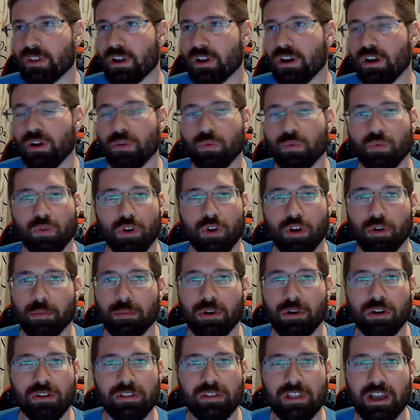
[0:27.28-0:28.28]

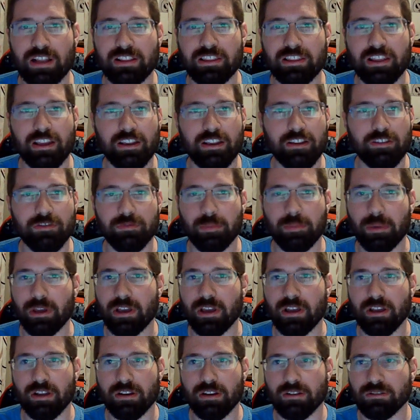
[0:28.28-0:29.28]
rumor that they've
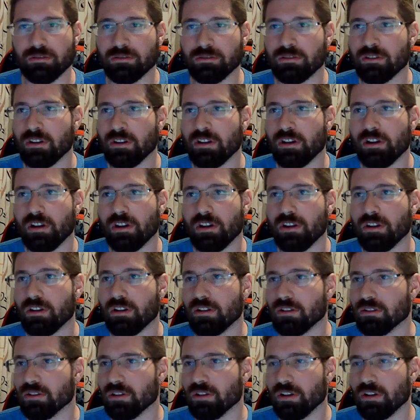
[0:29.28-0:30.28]
been
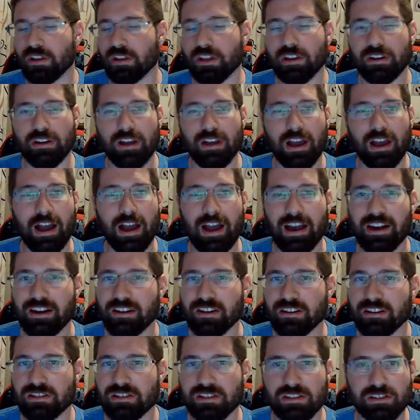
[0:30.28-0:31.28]
looking to
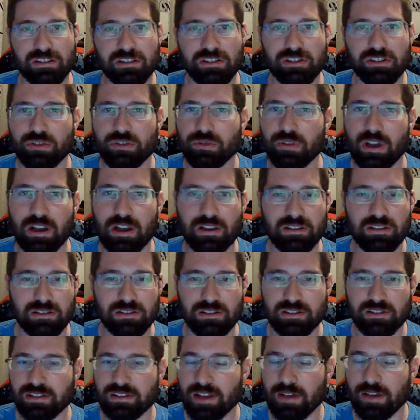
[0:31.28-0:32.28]
hire since
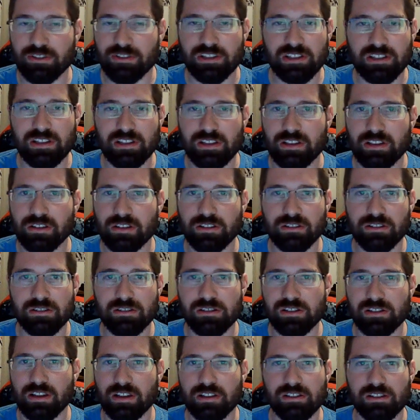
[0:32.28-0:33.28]
2017,
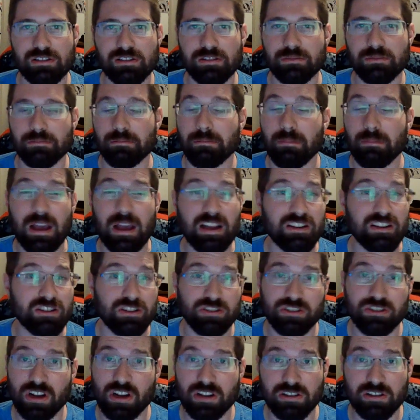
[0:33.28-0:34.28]
since
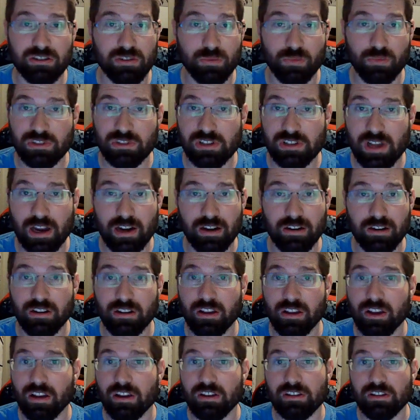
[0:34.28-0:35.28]
Magic Johnson was hired.
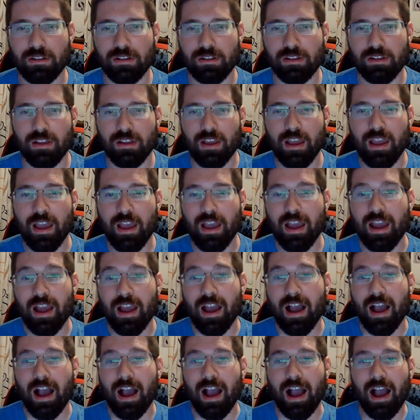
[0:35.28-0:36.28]

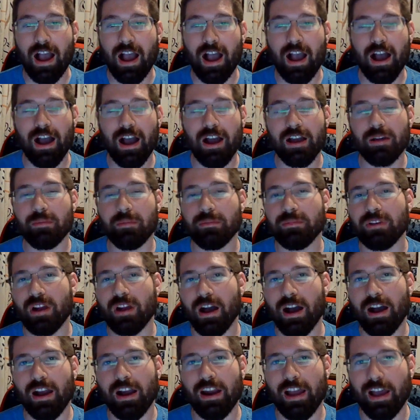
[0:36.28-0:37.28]
I'm
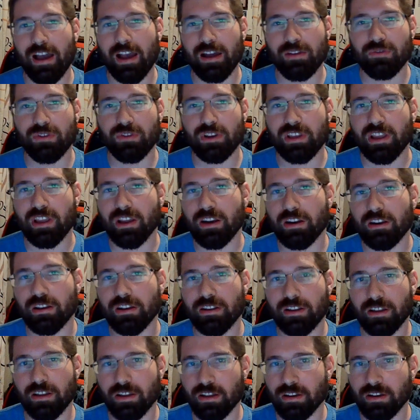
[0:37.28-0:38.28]
not
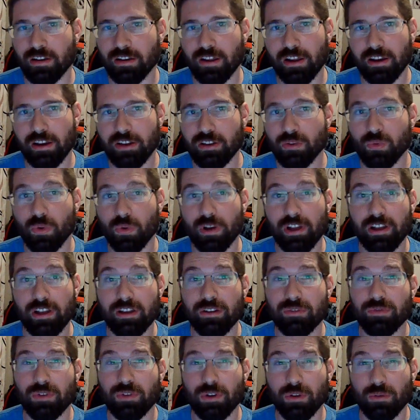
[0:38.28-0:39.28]
advocating in any
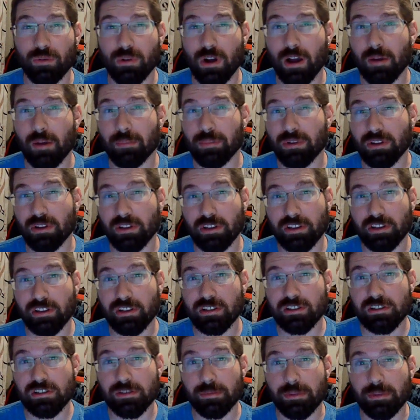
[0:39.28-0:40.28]
way for Rob
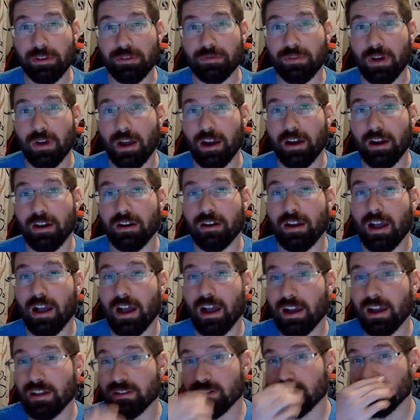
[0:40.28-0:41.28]
Pelinka to be fired.
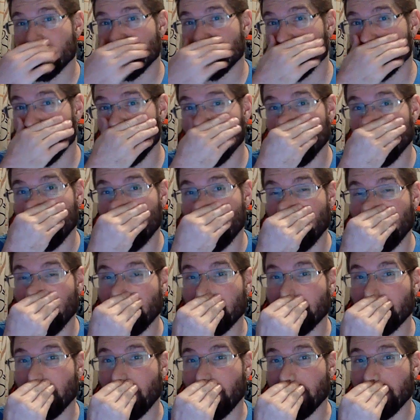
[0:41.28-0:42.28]
I just don't
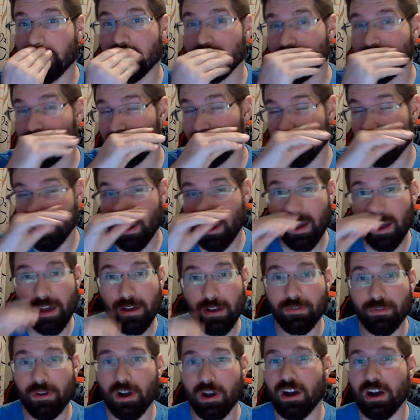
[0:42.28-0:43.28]
think that he should
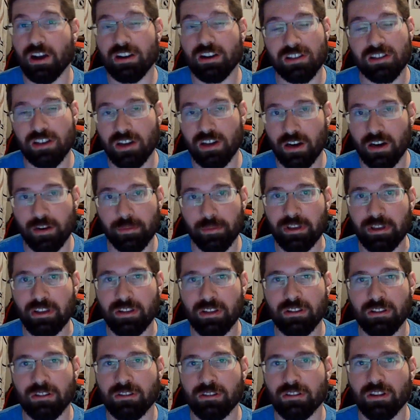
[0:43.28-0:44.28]
have
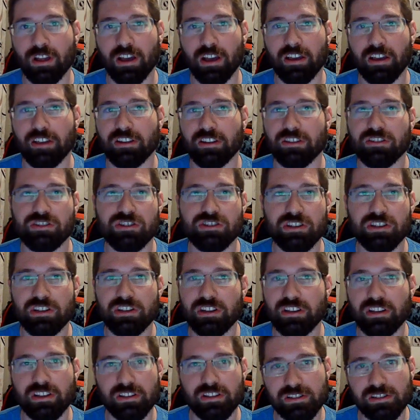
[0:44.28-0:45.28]
autonomy like
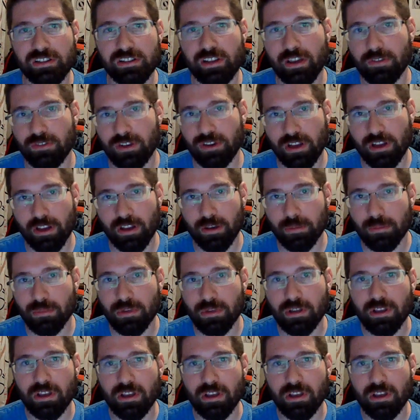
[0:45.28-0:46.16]
Jeannie has given him.